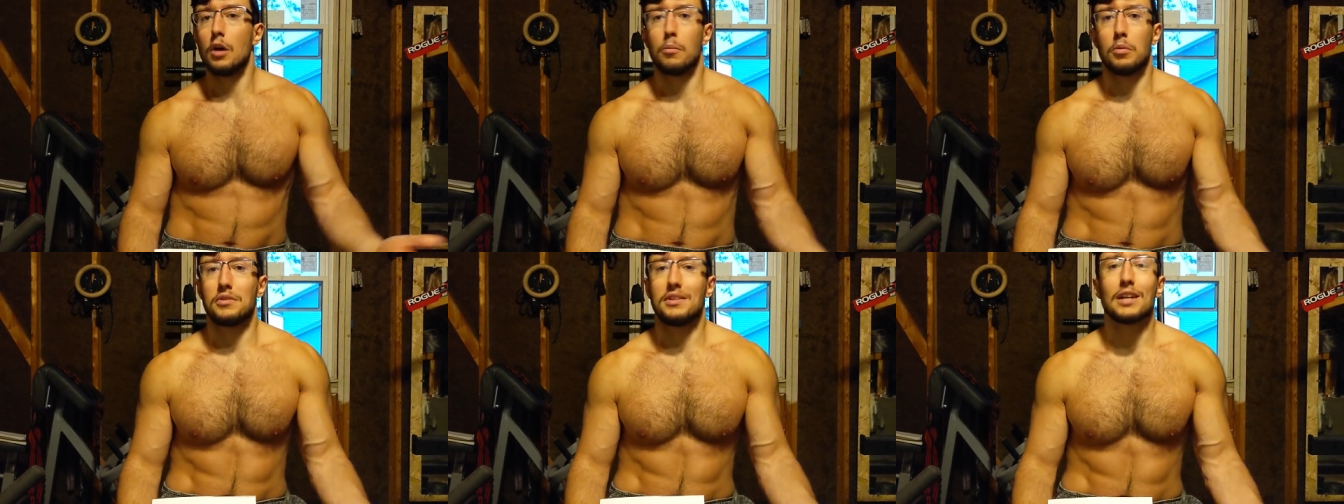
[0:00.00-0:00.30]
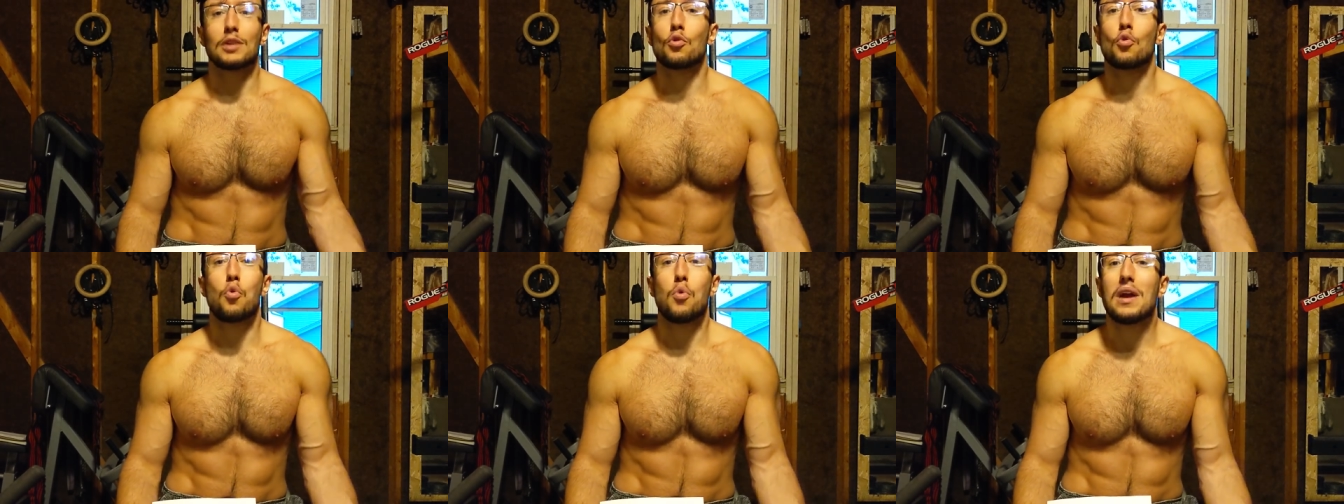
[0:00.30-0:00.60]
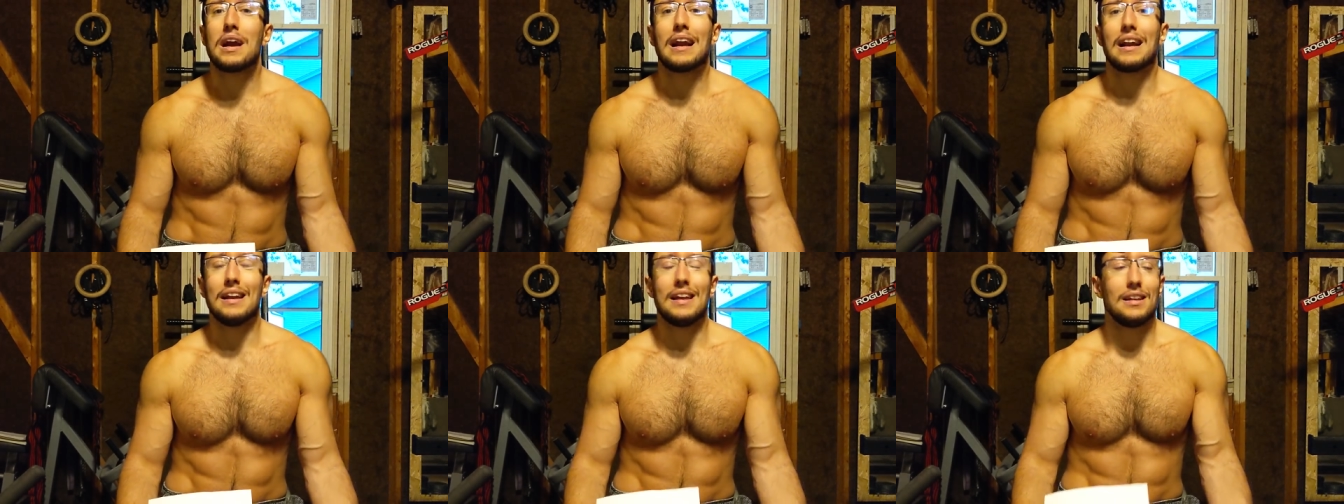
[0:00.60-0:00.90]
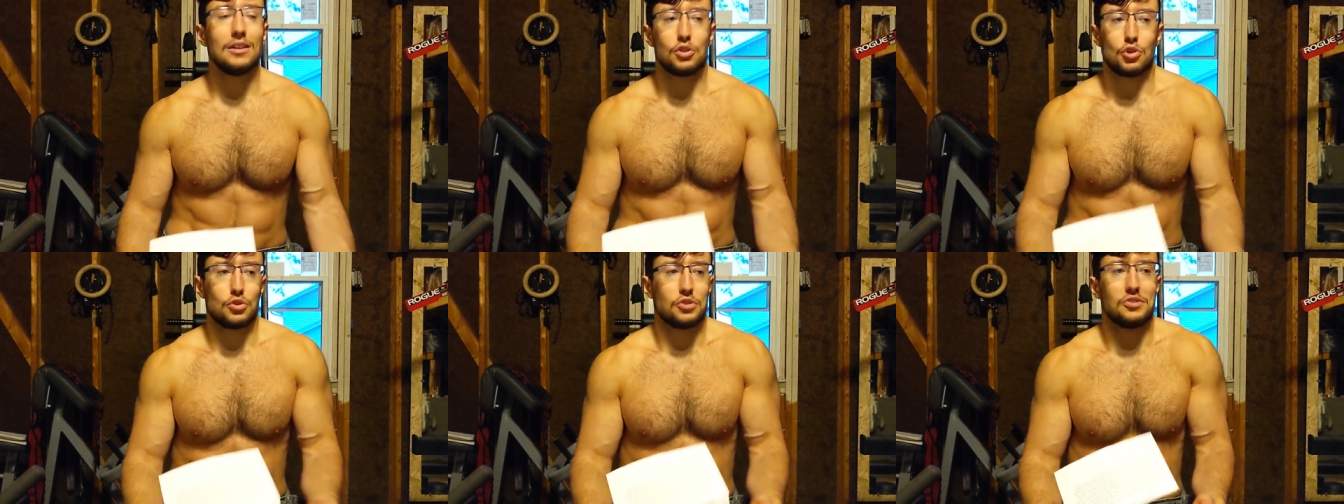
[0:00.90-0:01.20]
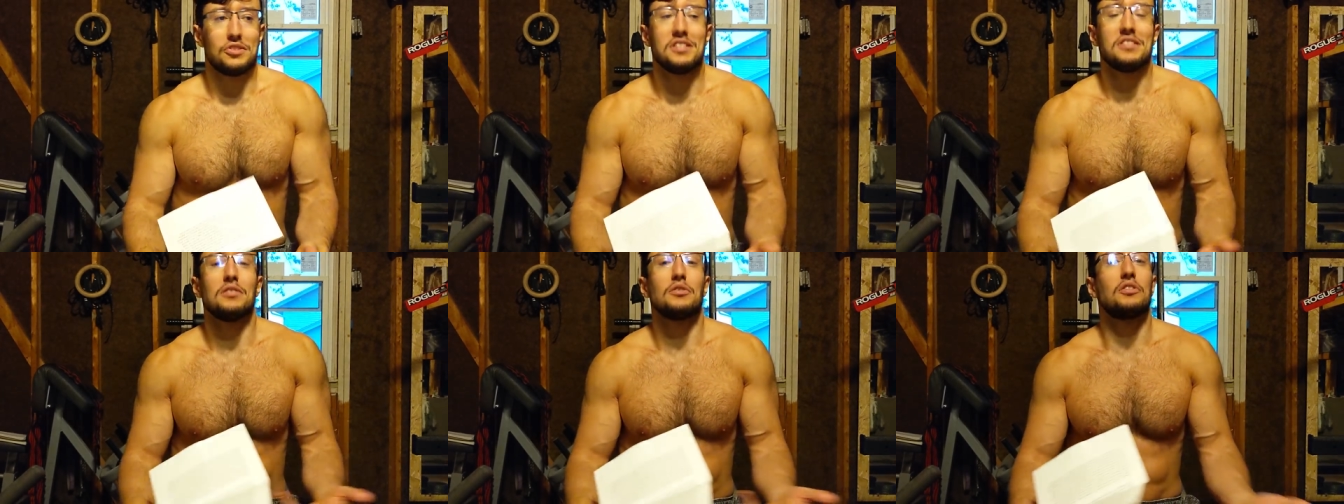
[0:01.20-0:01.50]
But that quickly
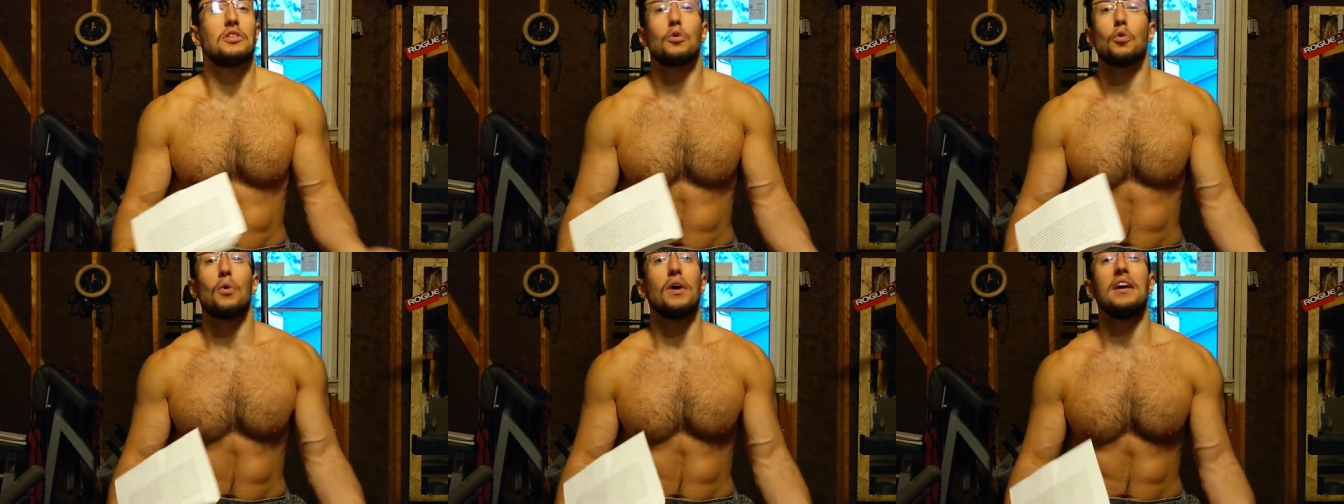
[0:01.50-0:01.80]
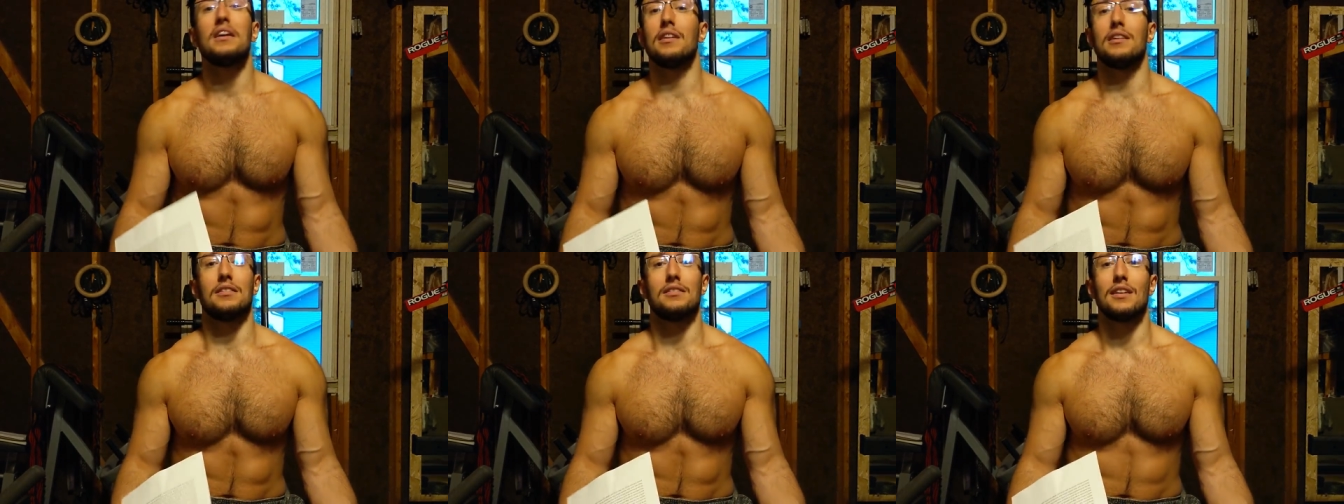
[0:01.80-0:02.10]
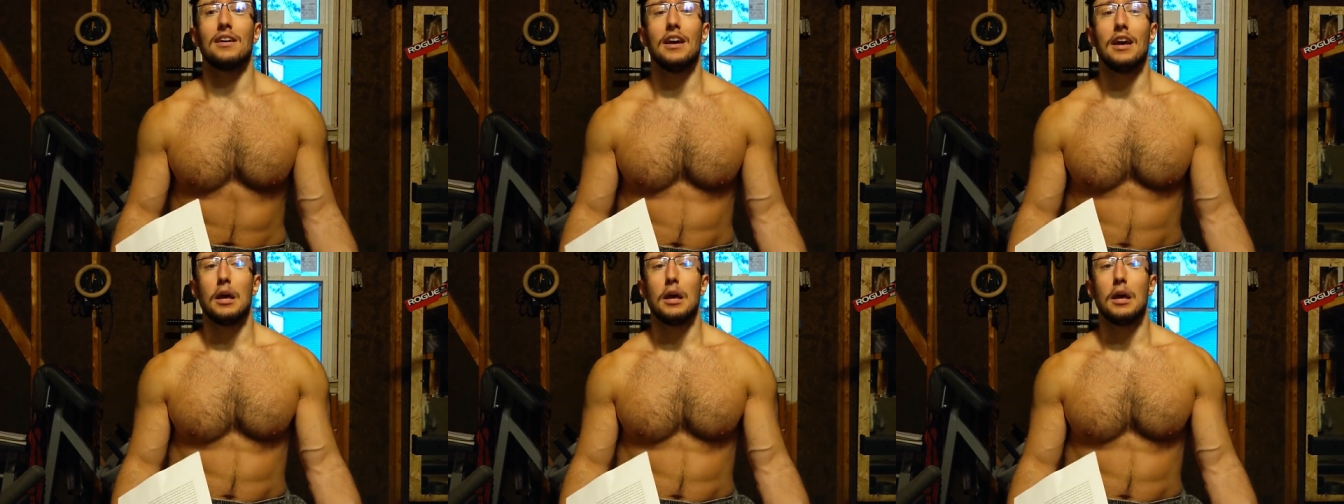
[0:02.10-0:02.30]
just disintegrated,